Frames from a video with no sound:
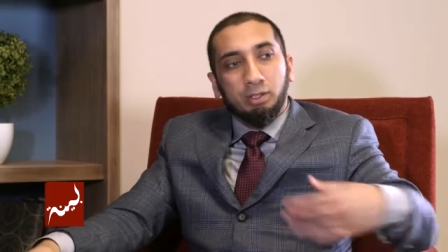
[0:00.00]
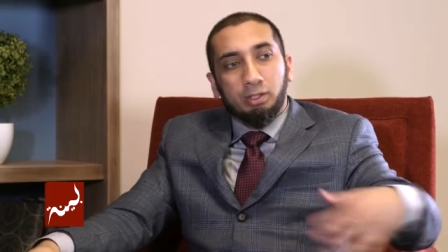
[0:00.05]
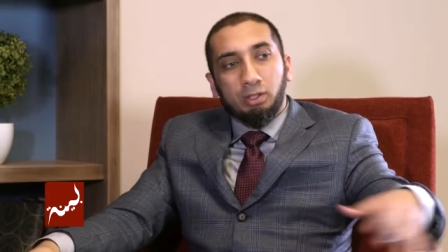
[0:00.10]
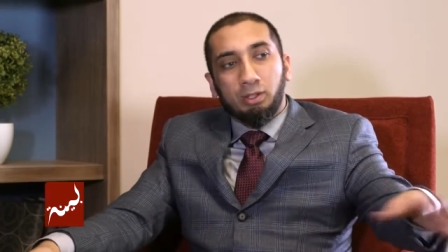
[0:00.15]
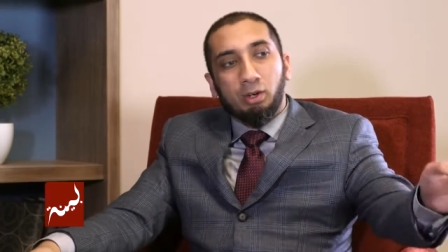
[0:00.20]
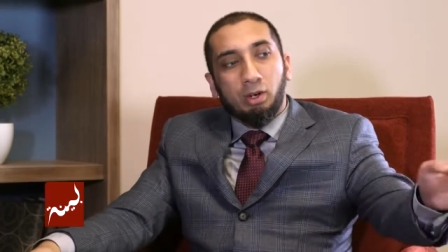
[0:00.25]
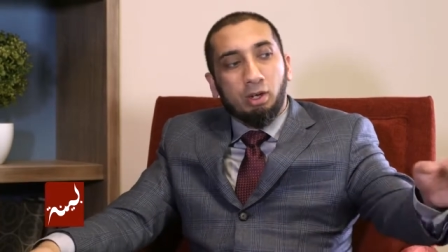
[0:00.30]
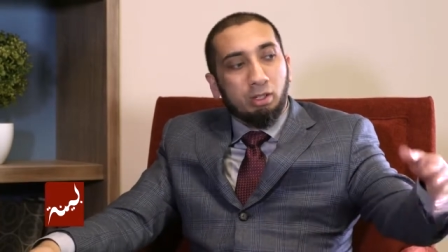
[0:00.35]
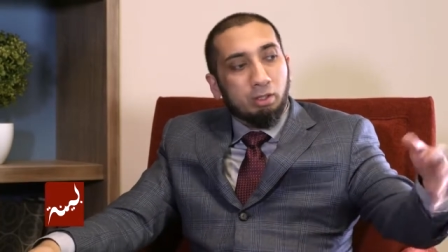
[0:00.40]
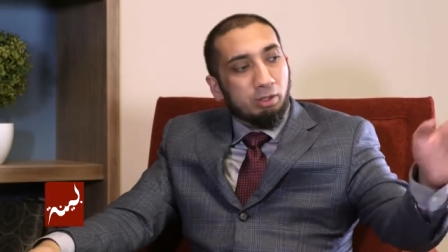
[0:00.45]

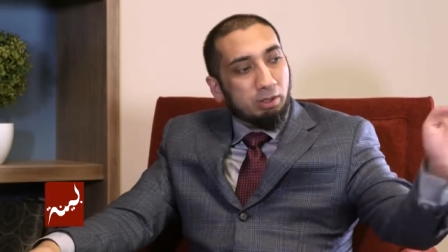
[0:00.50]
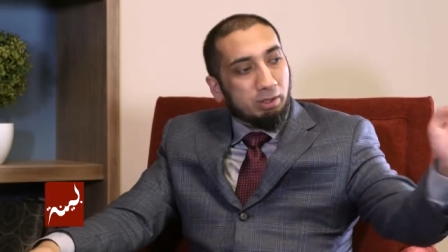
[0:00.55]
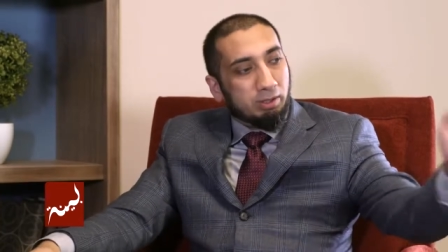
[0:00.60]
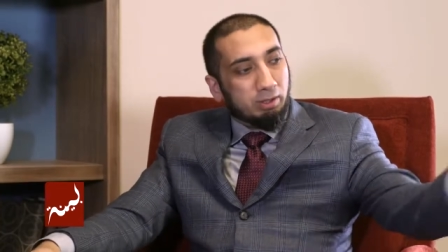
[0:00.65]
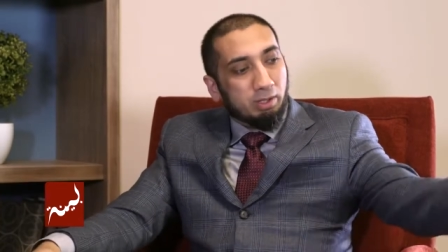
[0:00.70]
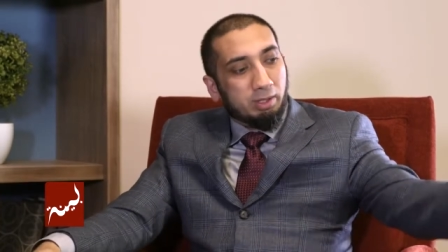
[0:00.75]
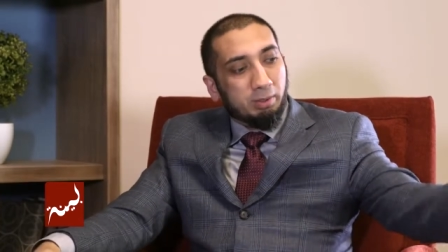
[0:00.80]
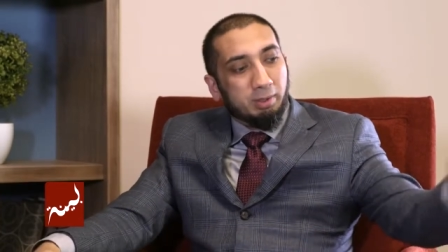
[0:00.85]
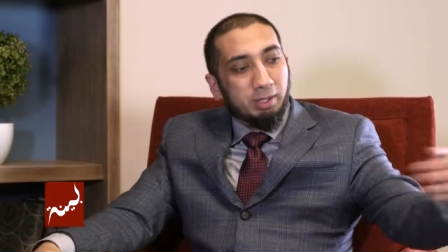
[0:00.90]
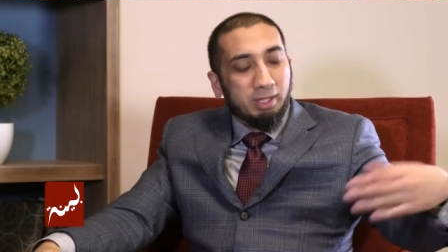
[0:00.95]
They're all,
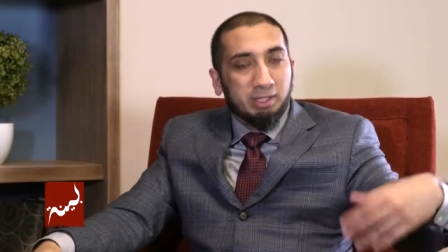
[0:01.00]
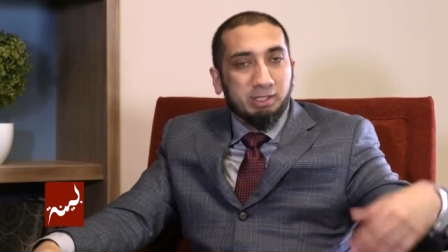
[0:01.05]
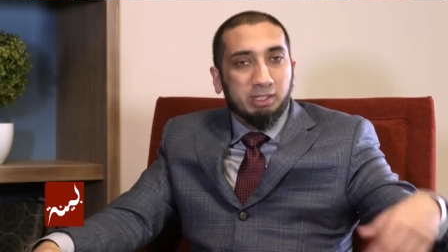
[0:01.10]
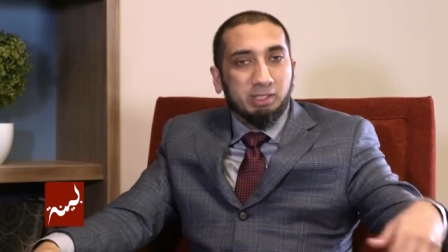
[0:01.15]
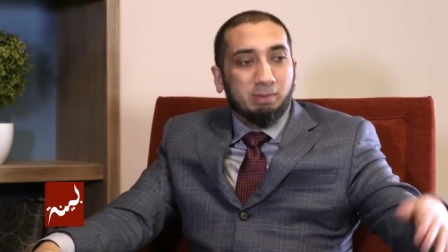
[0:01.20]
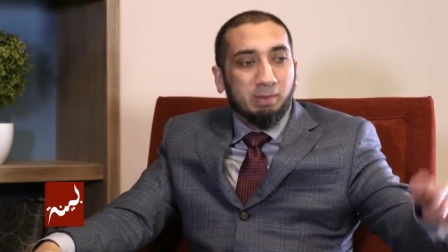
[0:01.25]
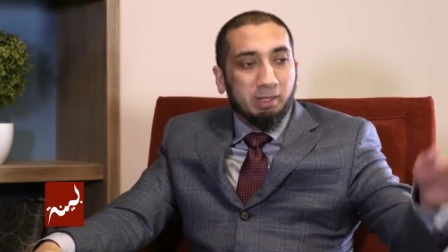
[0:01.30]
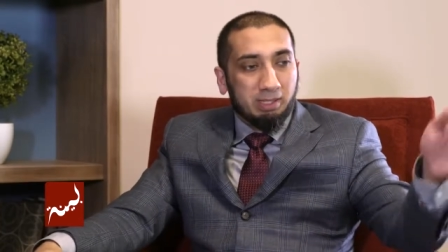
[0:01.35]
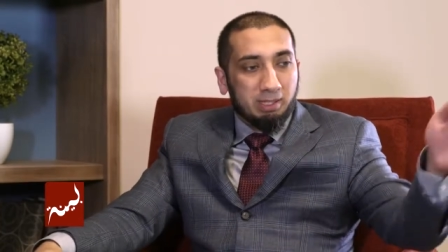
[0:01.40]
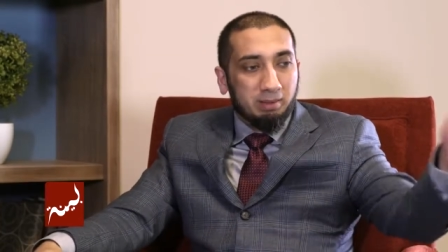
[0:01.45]
look, look what Allah
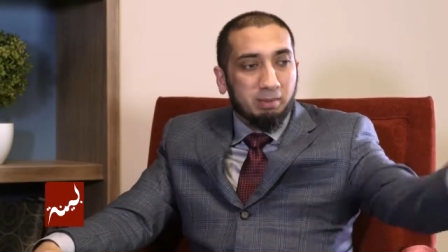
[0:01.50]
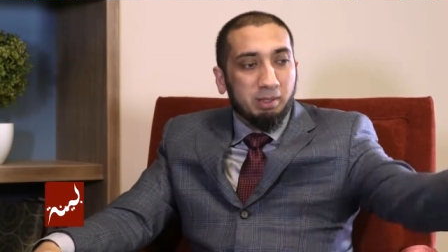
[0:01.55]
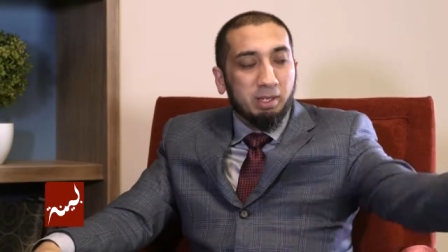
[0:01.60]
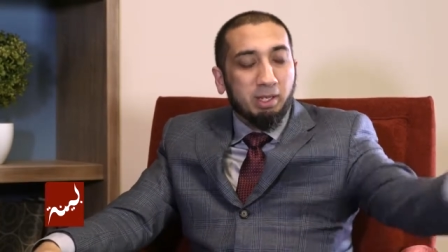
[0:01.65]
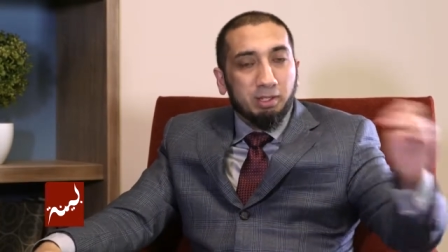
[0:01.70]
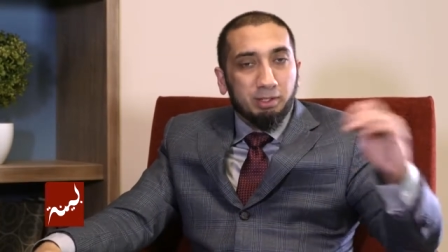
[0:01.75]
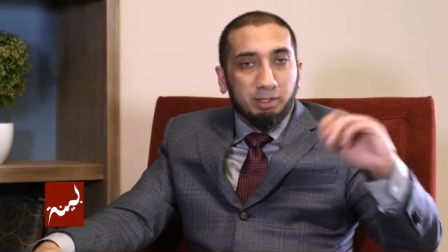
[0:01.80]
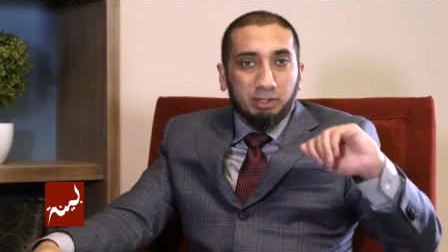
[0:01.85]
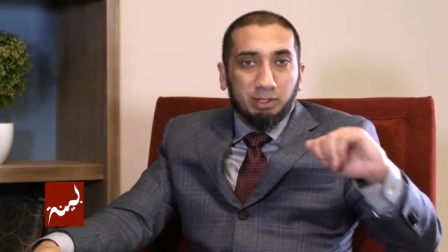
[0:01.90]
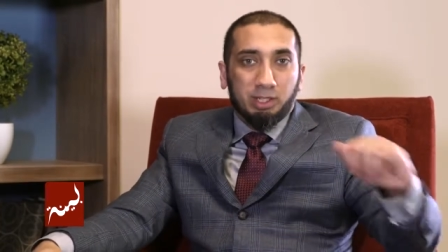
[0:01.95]
says about them.
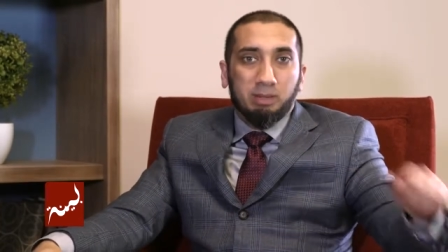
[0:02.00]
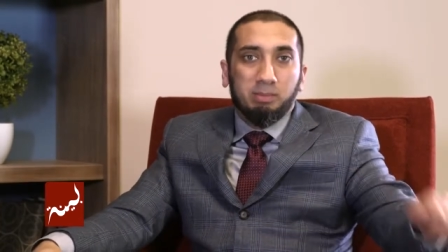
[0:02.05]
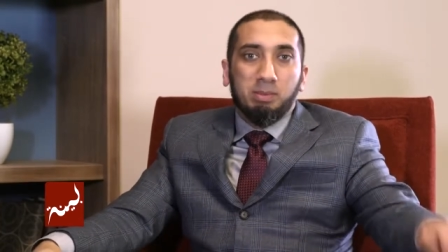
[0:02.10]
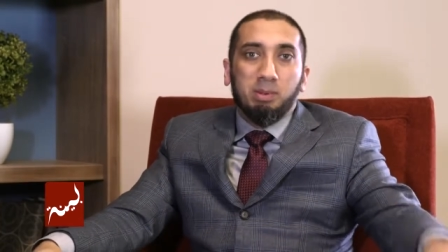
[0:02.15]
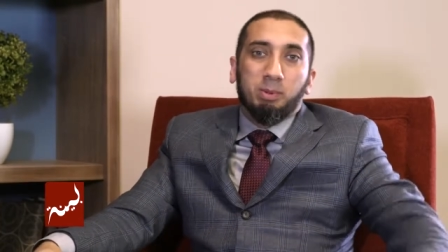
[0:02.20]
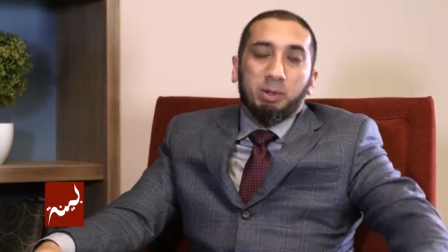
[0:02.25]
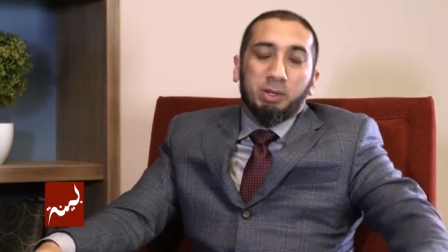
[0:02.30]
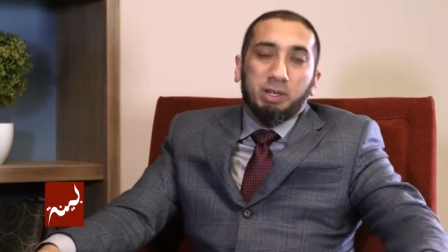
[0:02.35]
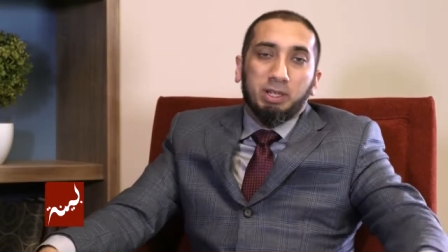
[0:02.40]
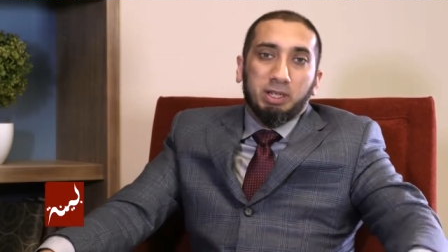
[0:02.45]
They're going to
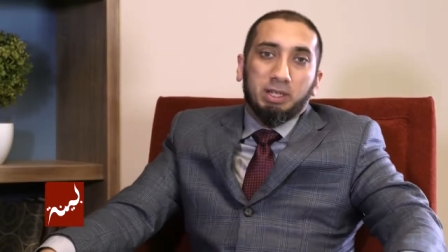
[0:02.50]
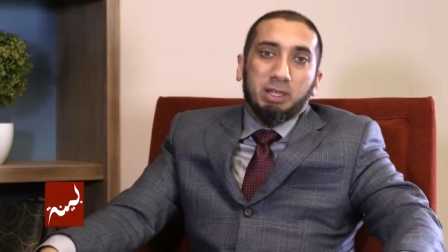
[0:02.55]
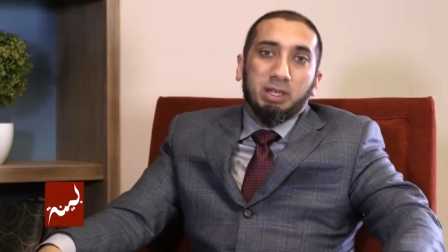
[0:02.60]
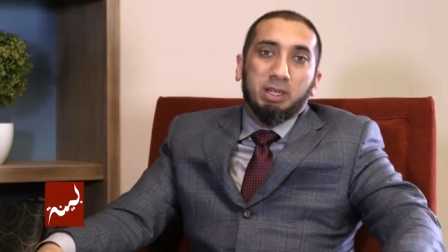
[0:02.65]
be burning